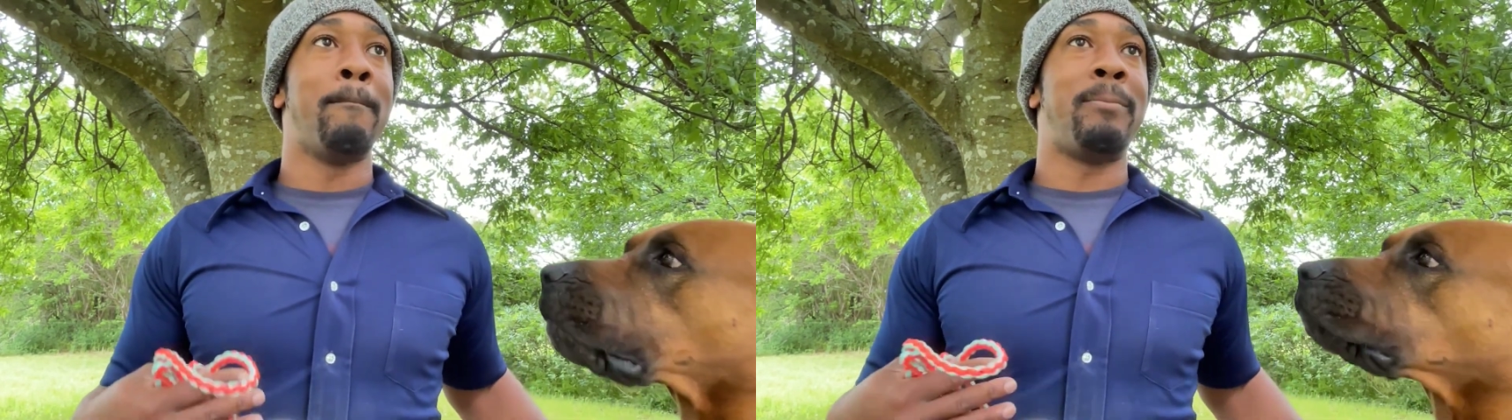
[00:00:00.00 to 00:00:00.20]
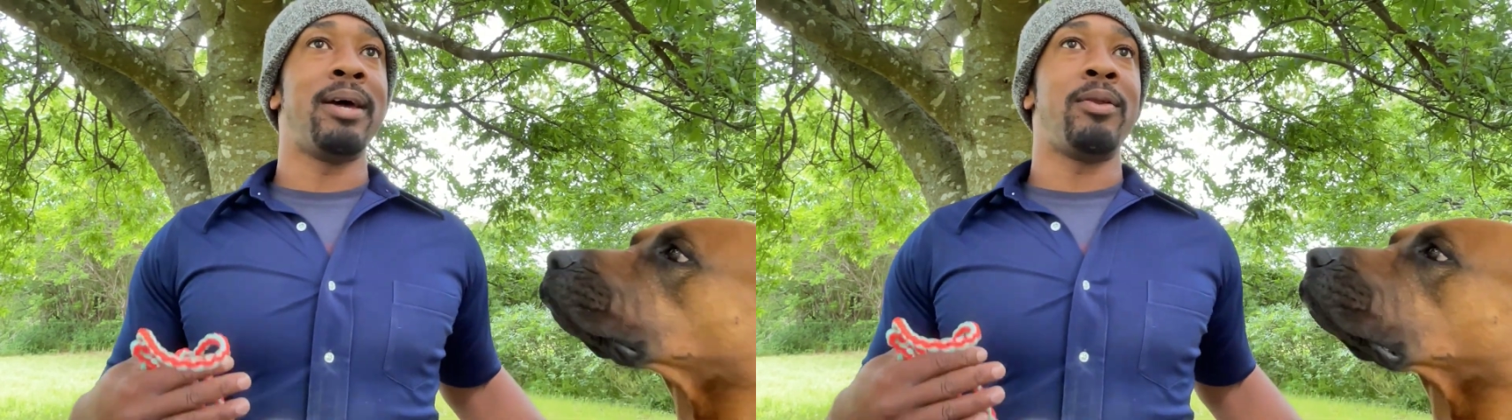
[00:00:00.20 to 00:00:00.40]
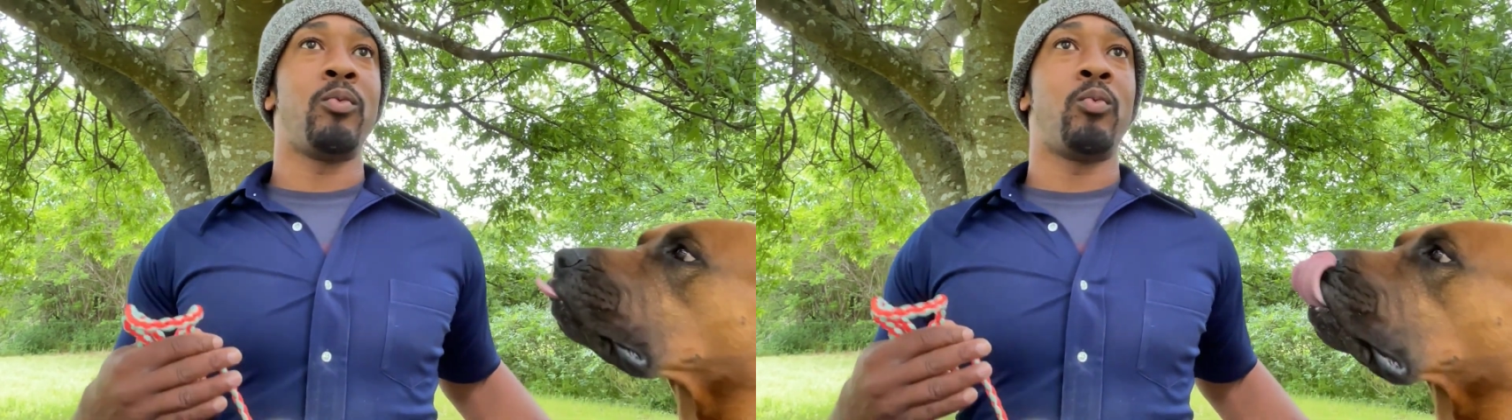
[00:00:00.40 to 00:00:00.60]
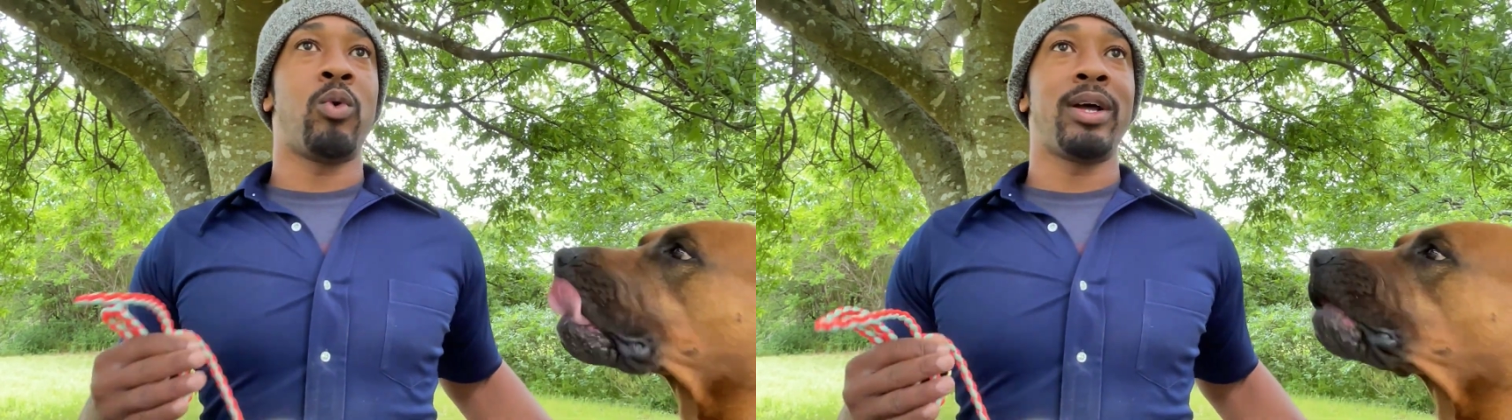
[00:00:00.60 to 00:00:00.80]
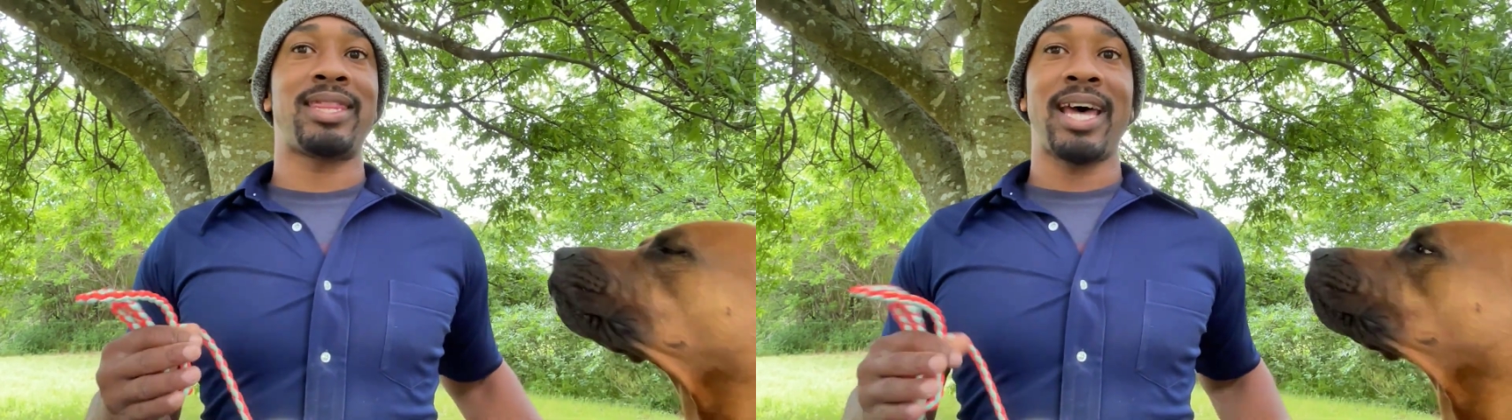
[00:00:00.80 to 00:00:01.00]
but
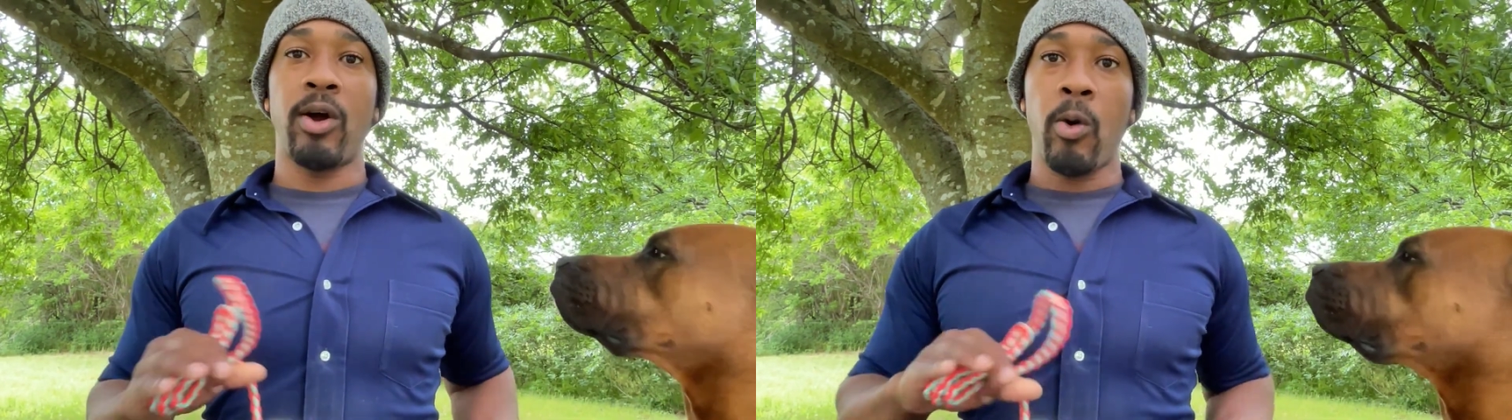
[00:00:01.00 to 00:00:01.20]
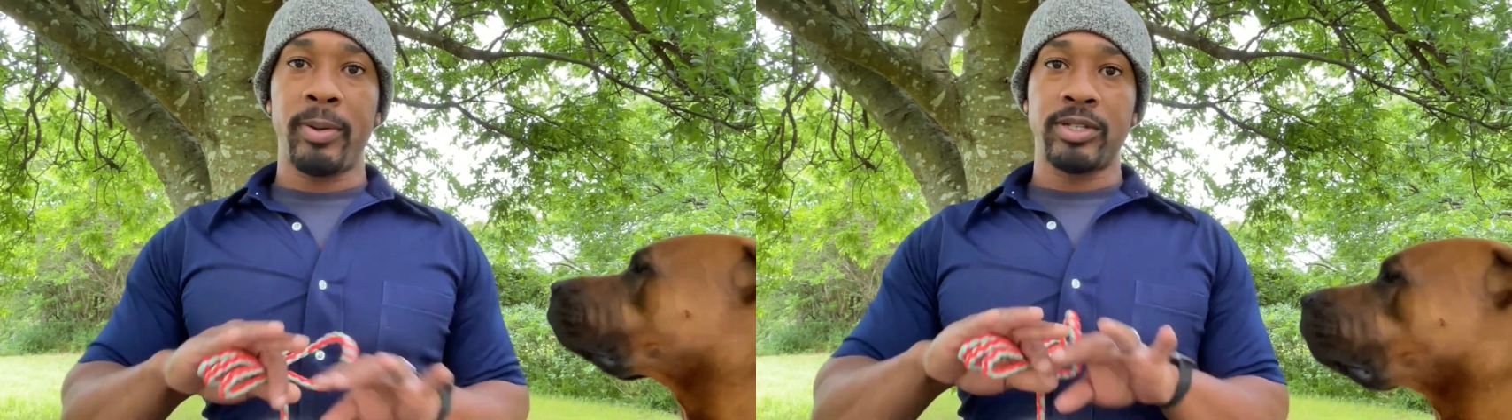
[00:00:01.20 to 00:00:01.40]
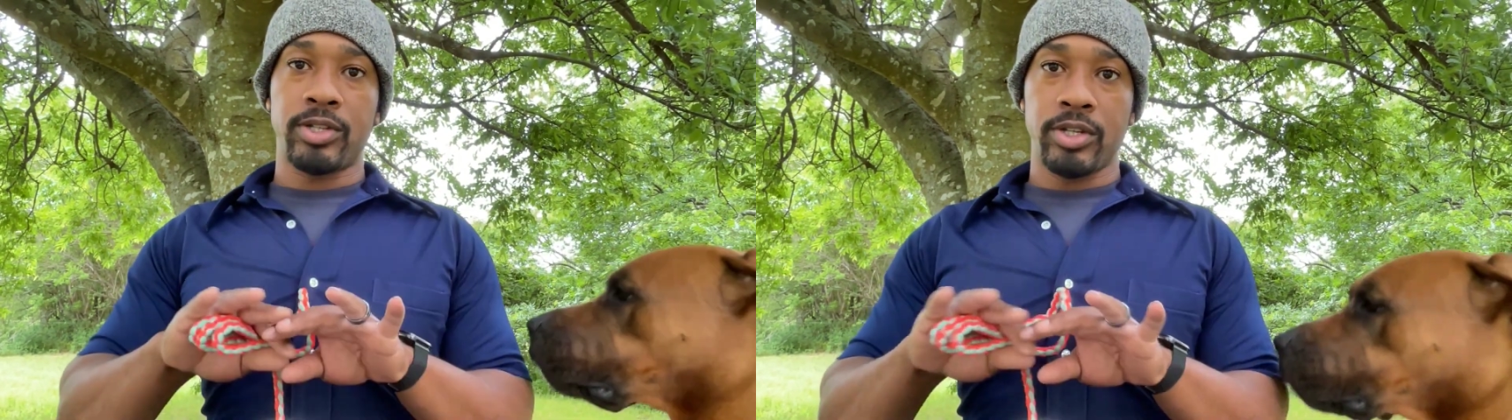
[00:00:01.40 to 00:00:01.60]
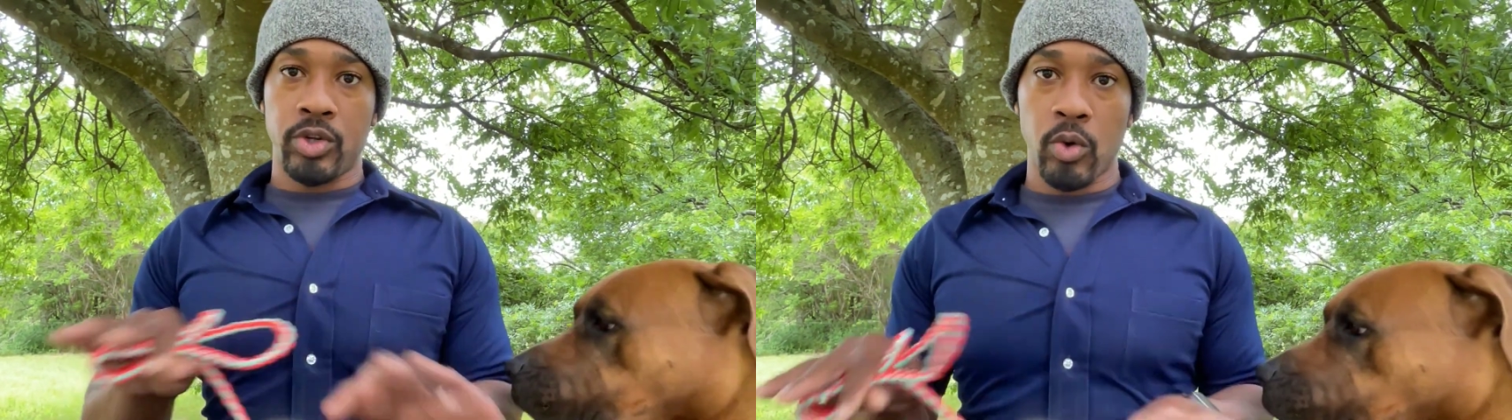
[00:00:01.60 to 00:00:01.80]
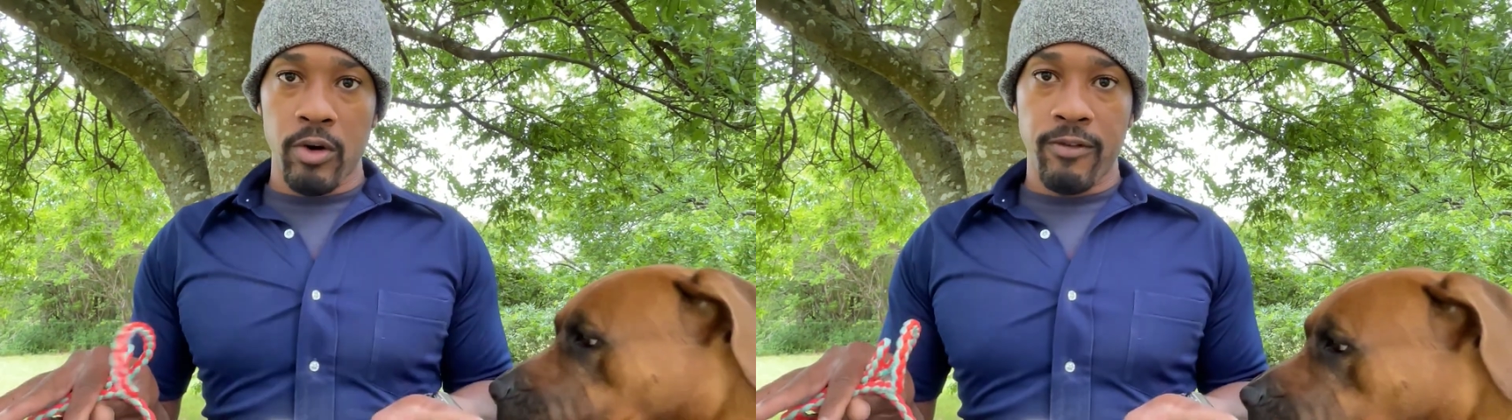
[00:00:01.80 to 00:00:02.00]
what that opens the door